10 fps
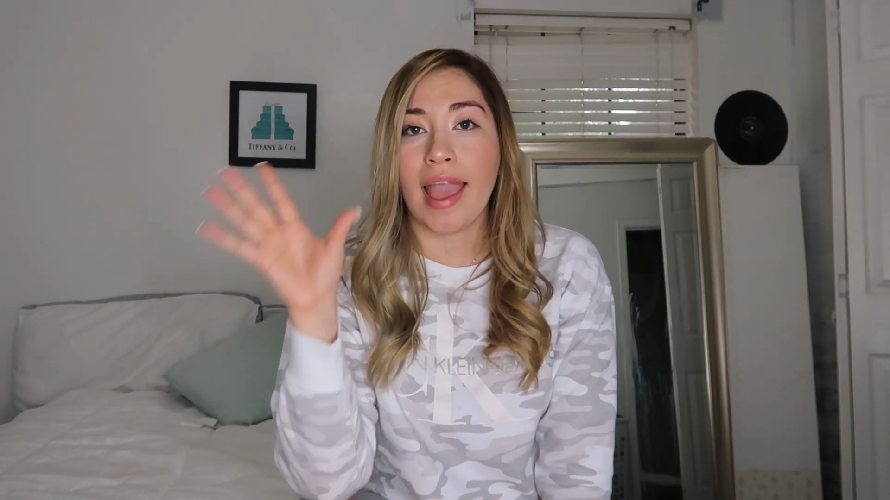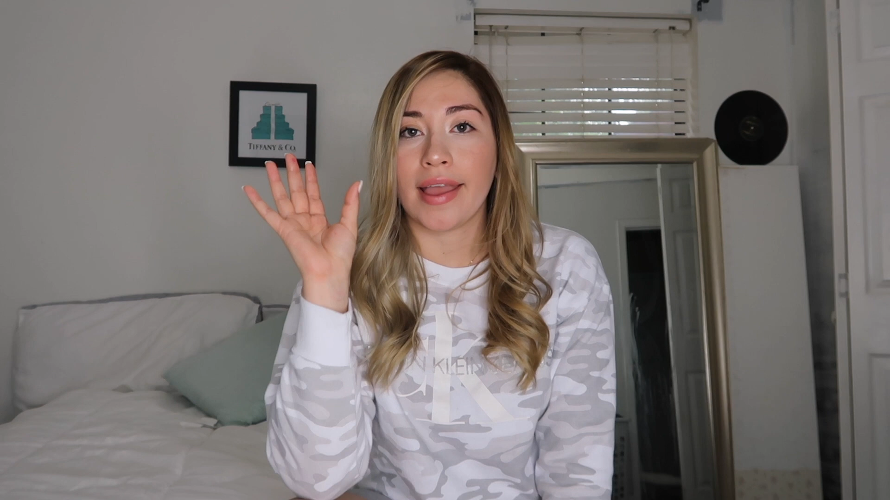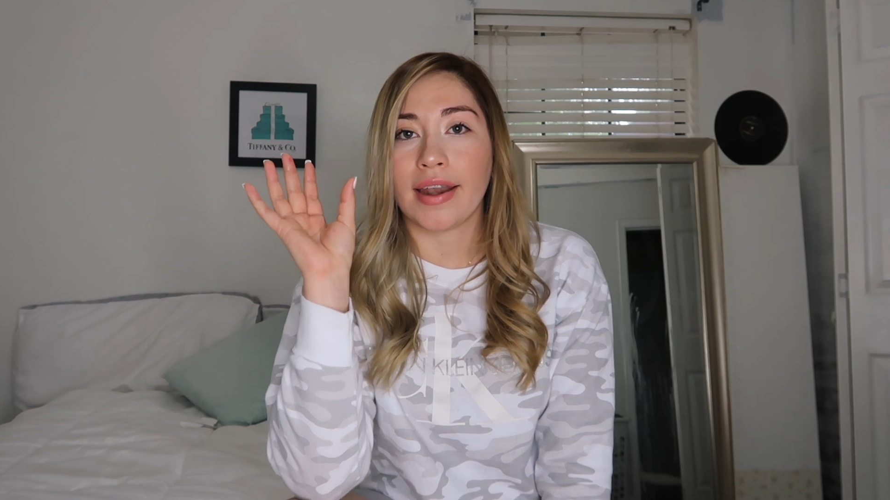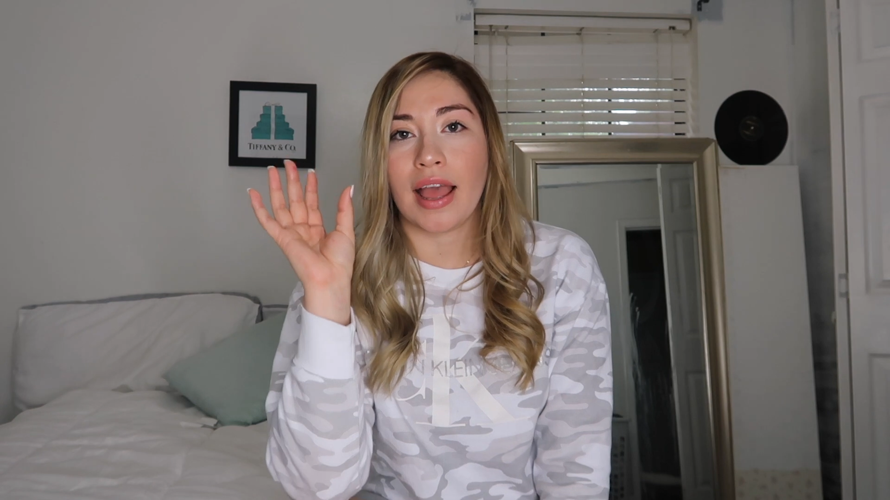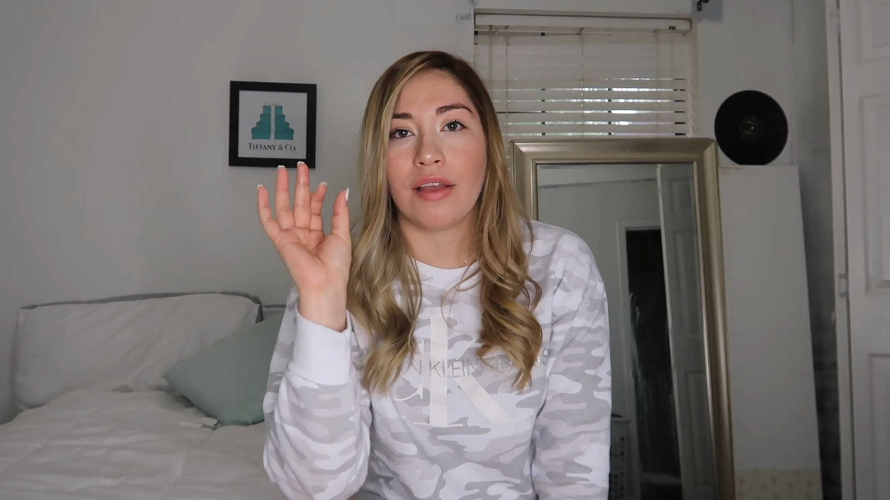
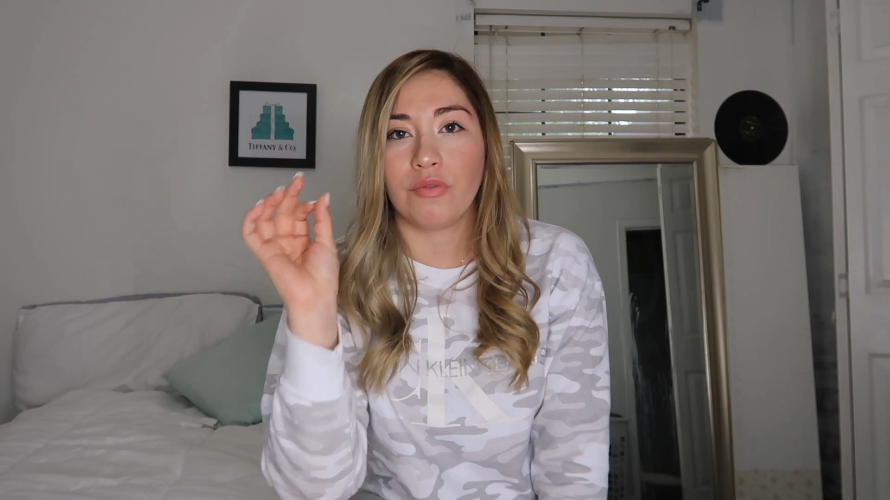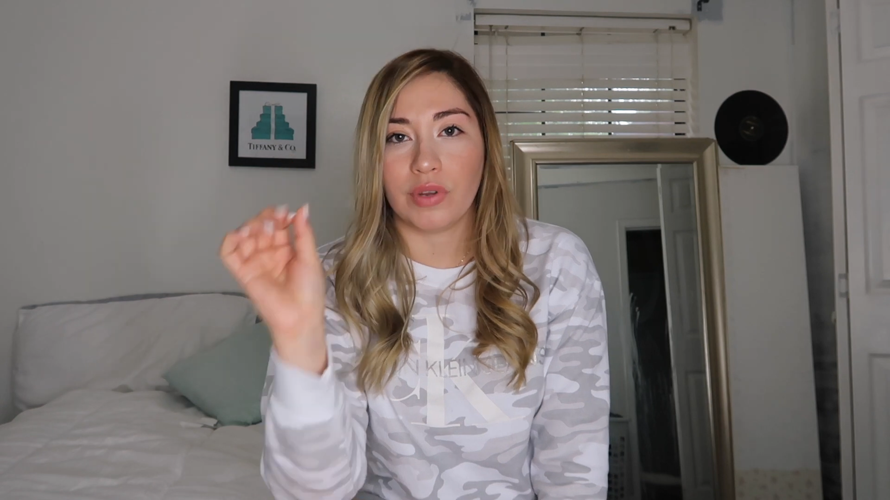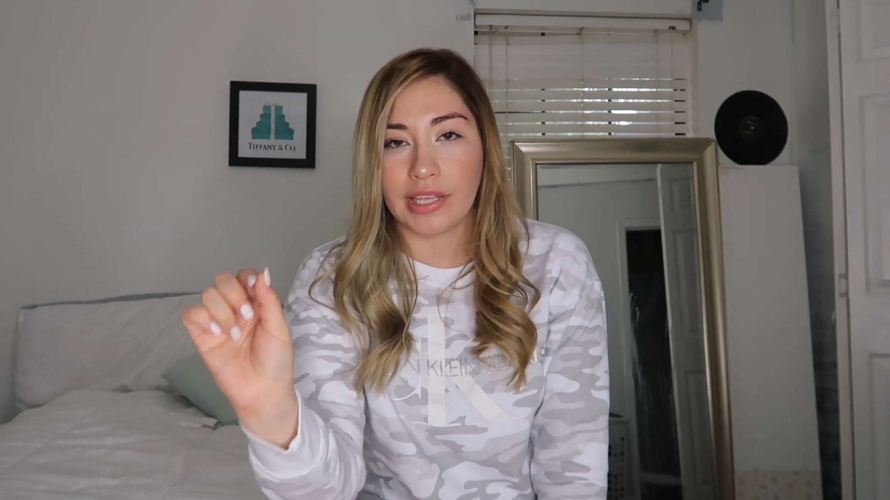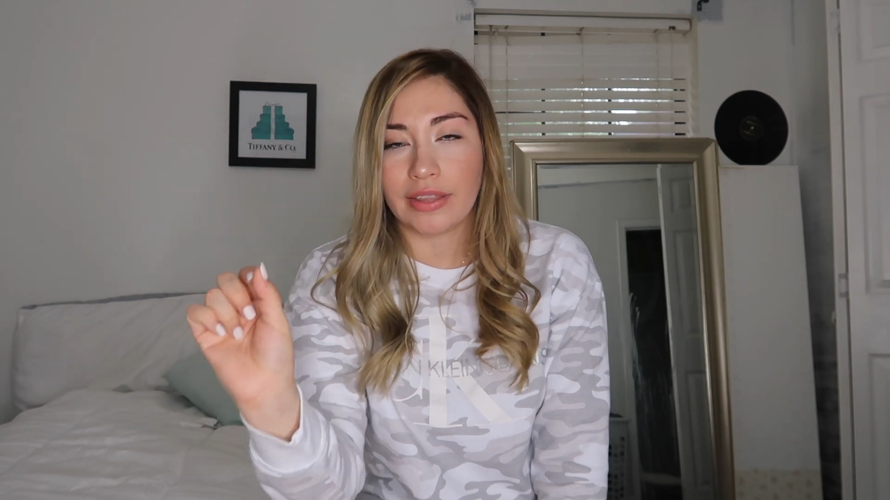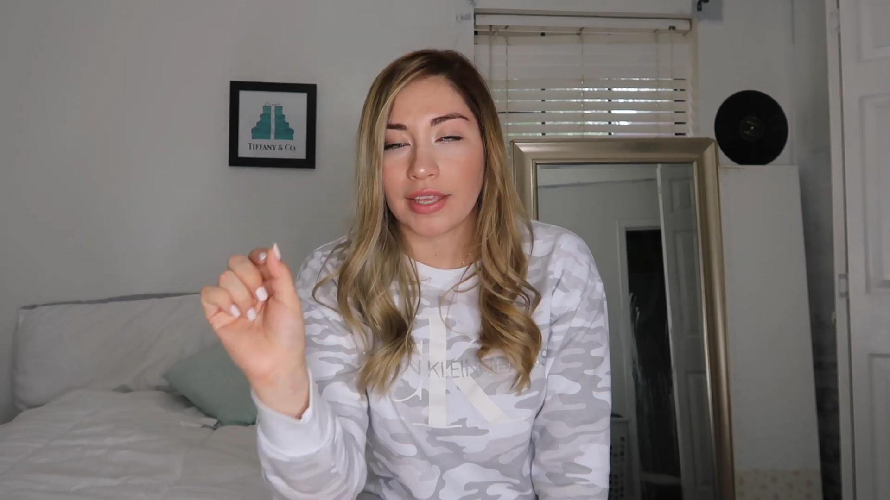And I have
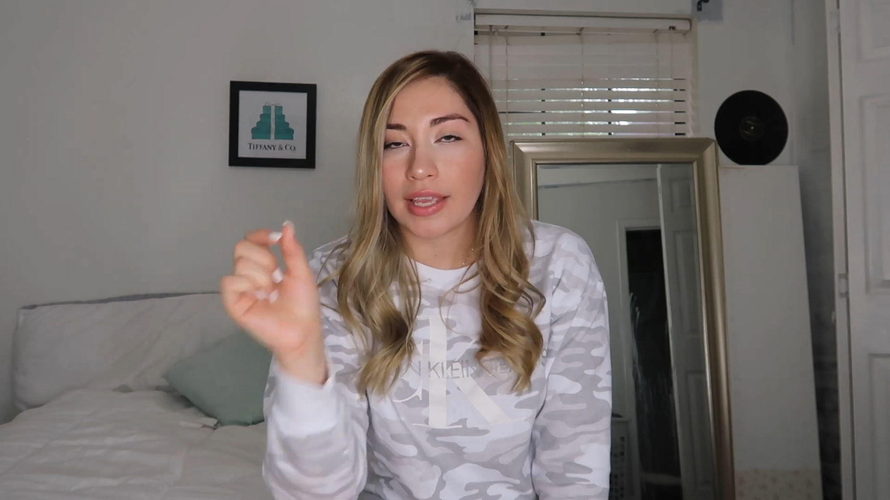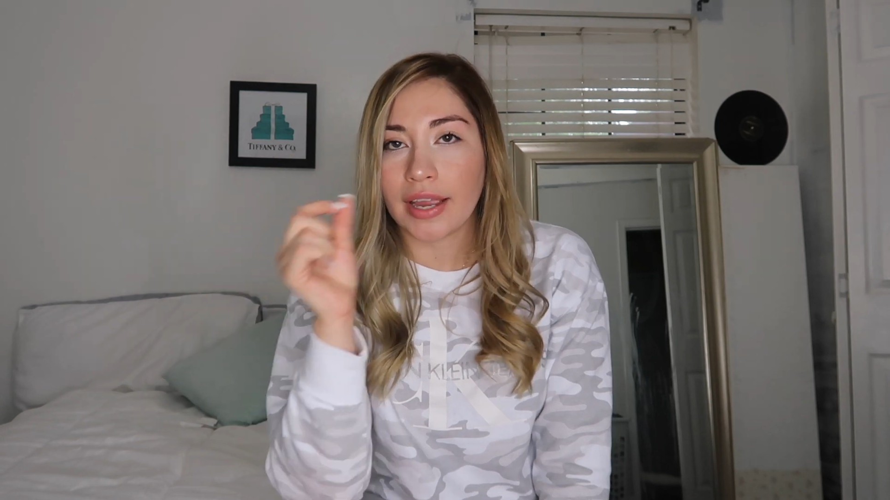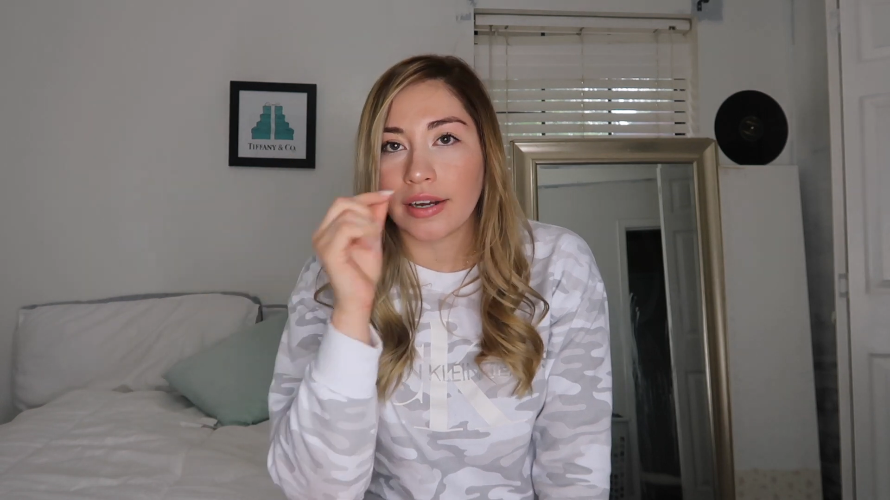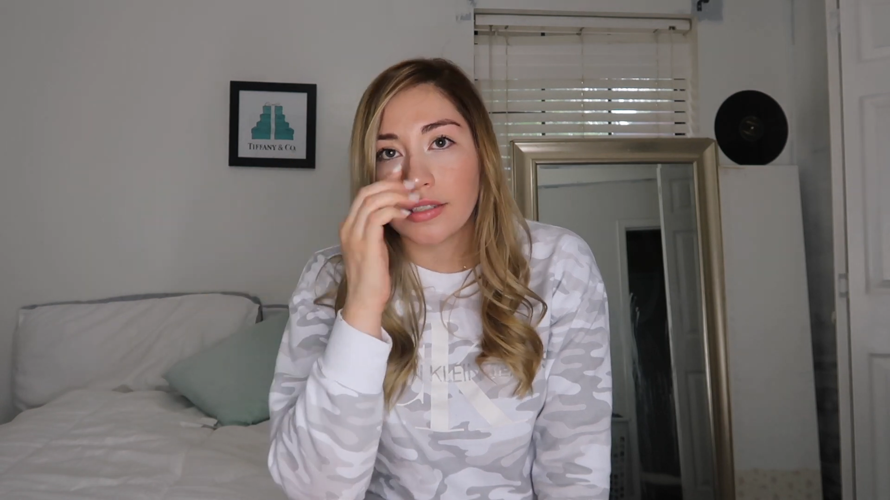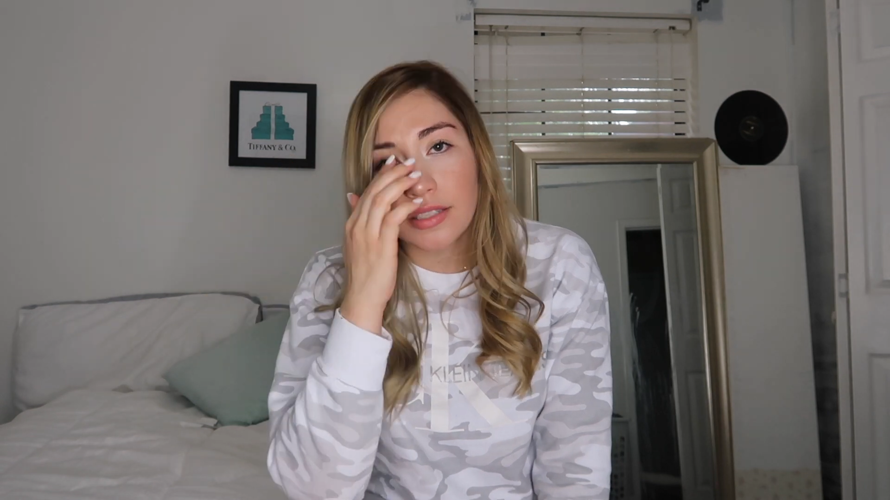really thick
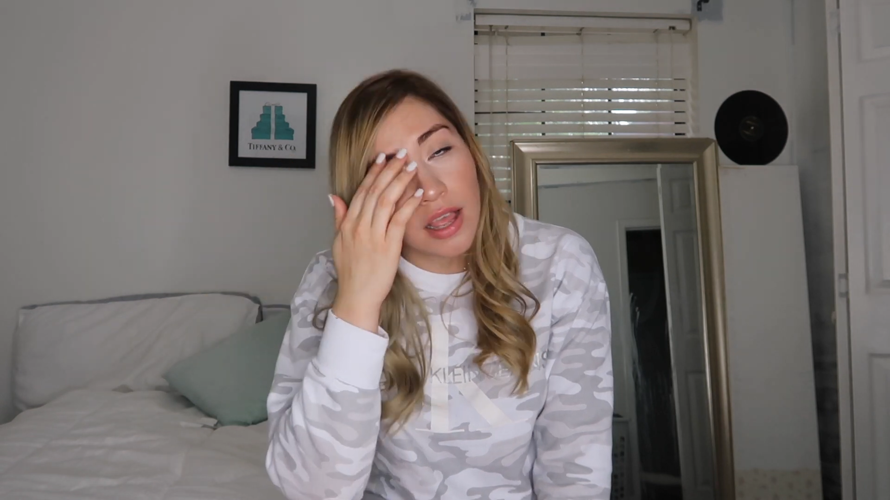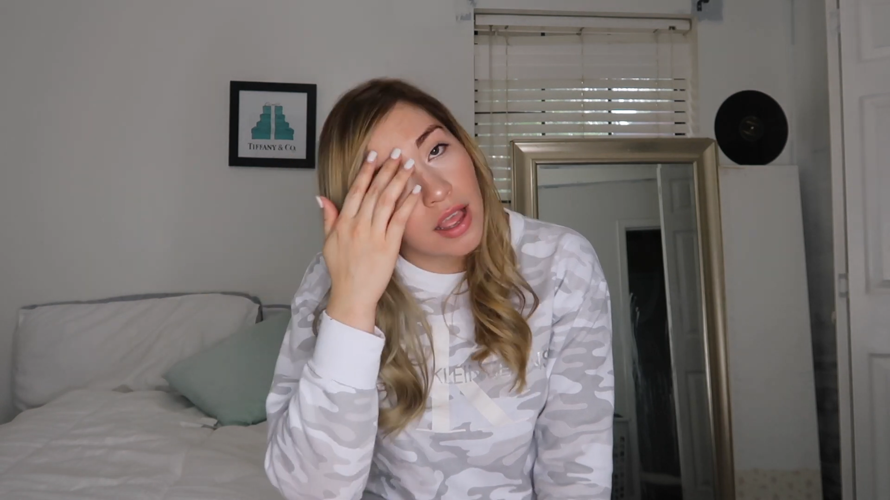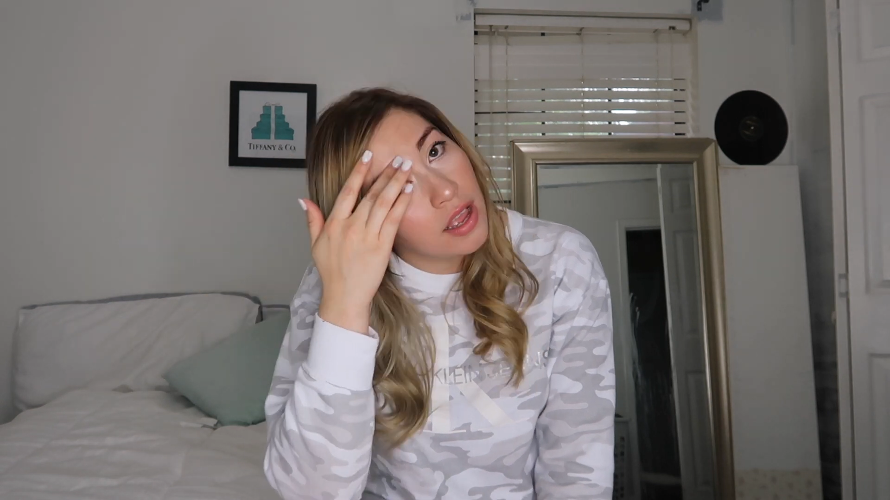hairs.